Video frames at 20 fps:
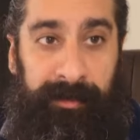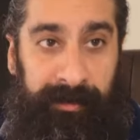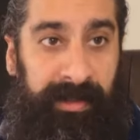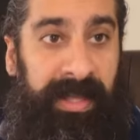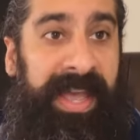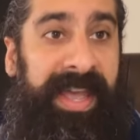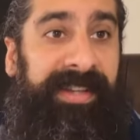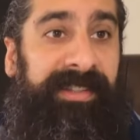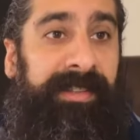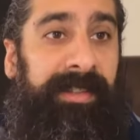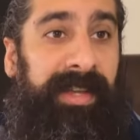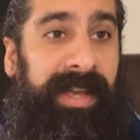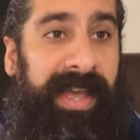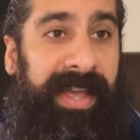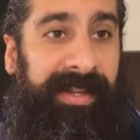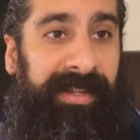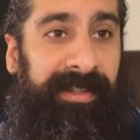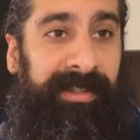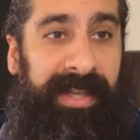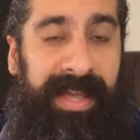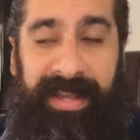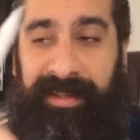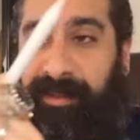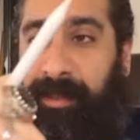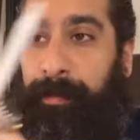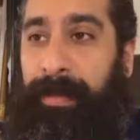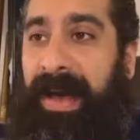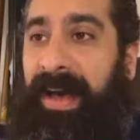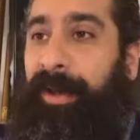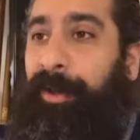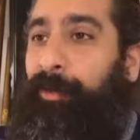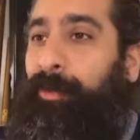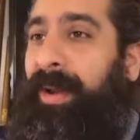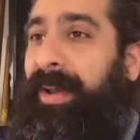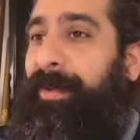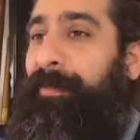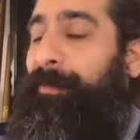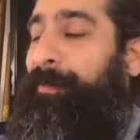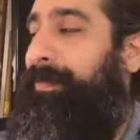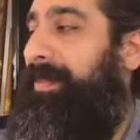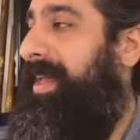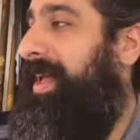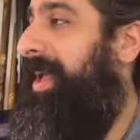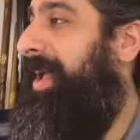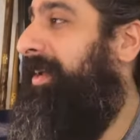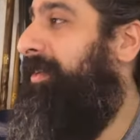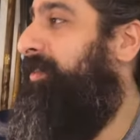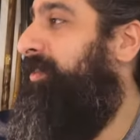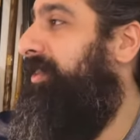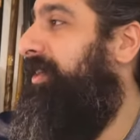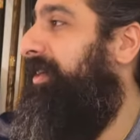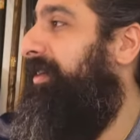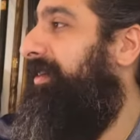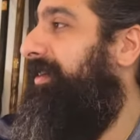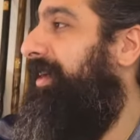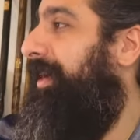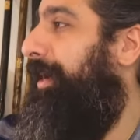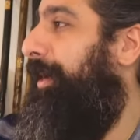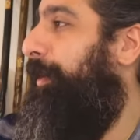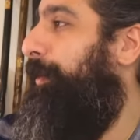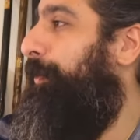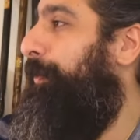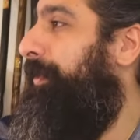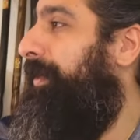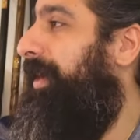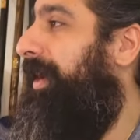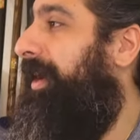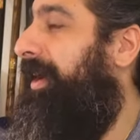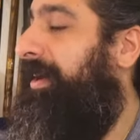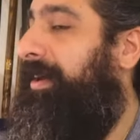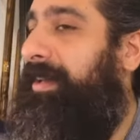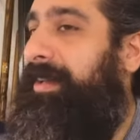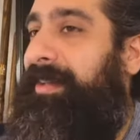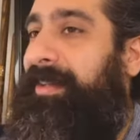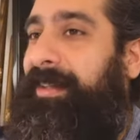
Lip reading: Hey's the pattern, right? Excellent. Hallelujah.